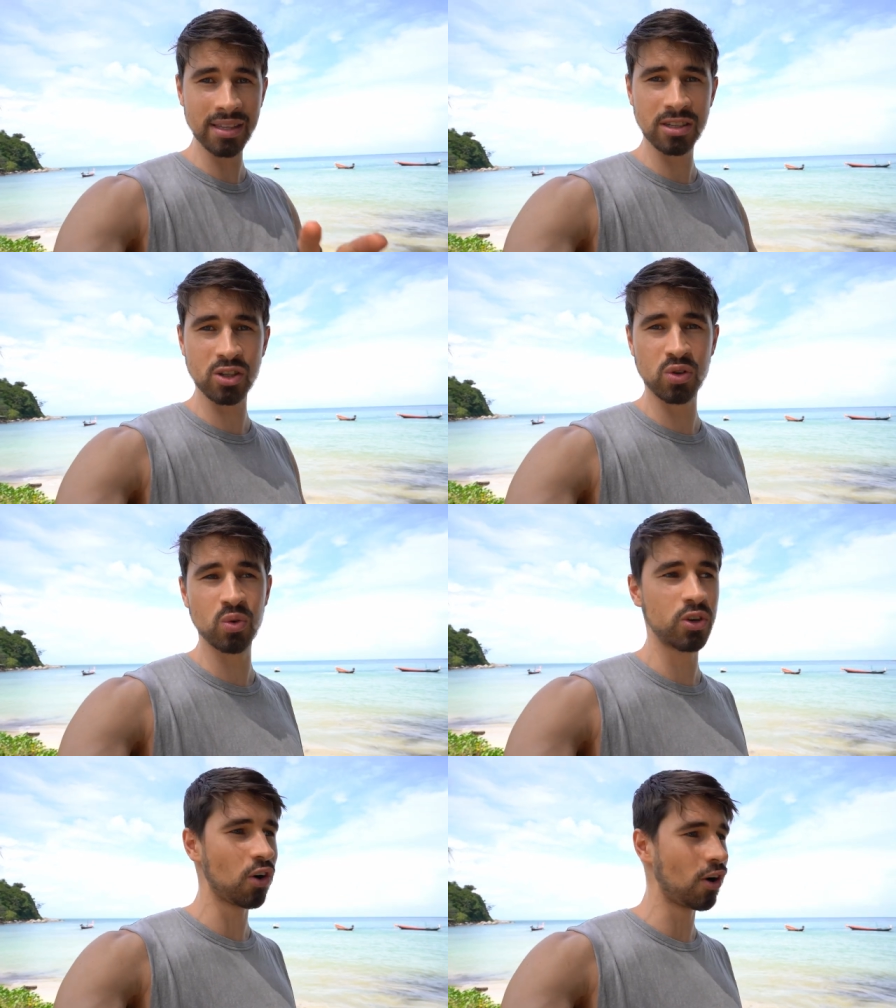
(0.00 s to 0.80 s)
this to
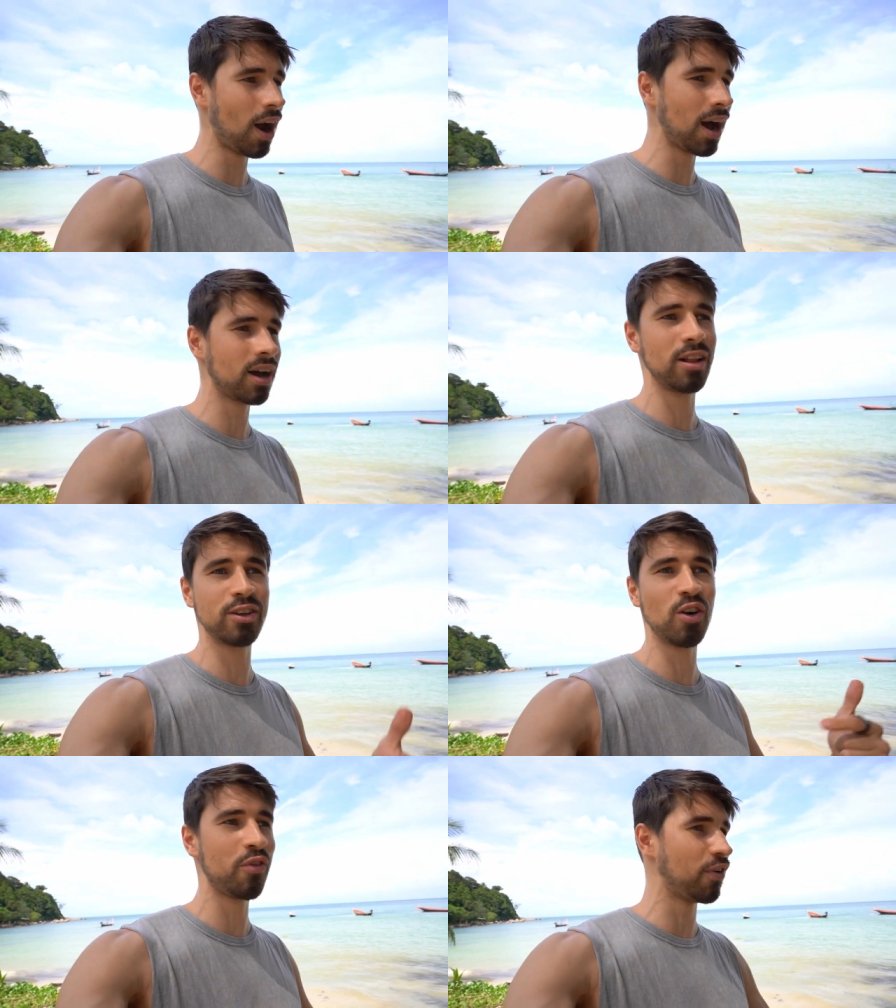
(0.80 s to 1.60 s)
your uncle,
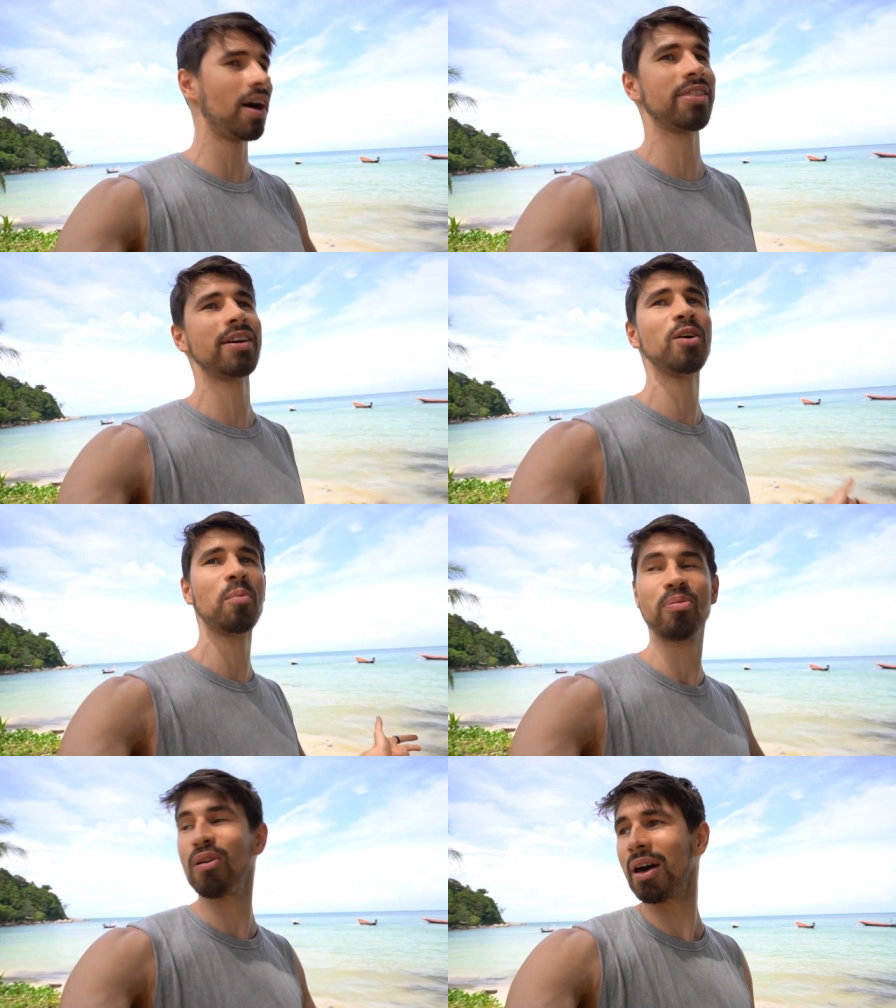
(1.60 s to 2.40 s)
your father, your
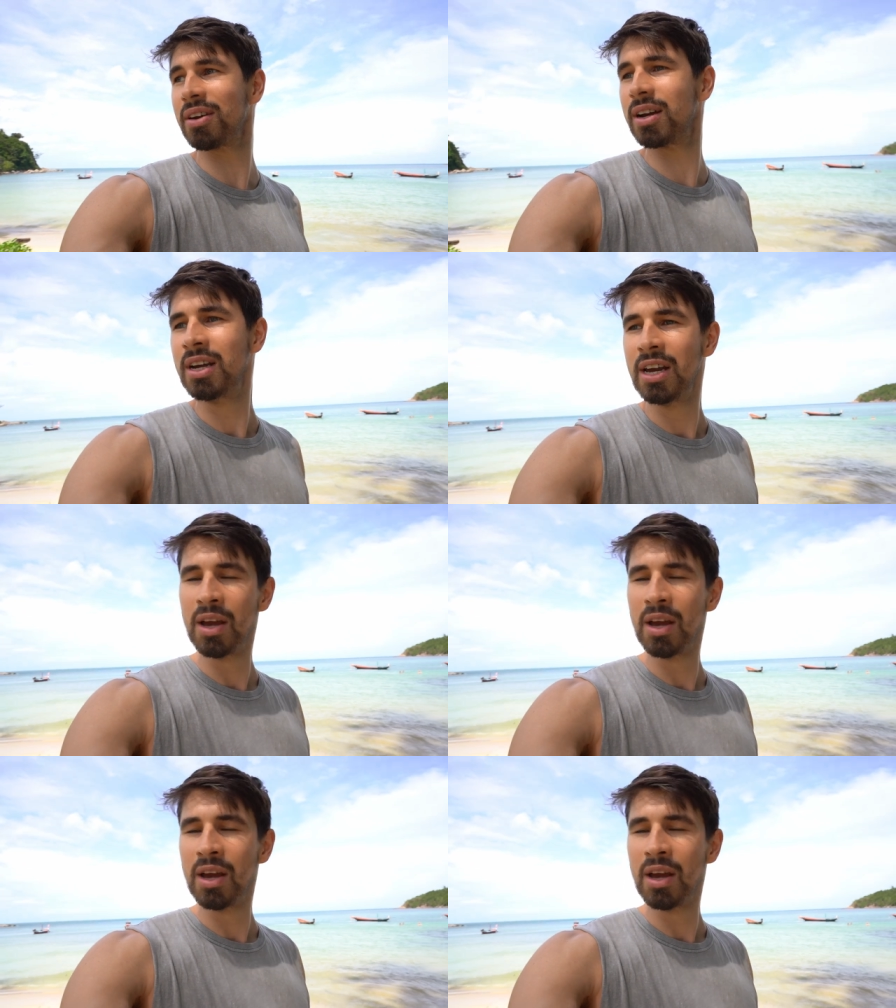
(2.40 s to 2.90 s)
brother.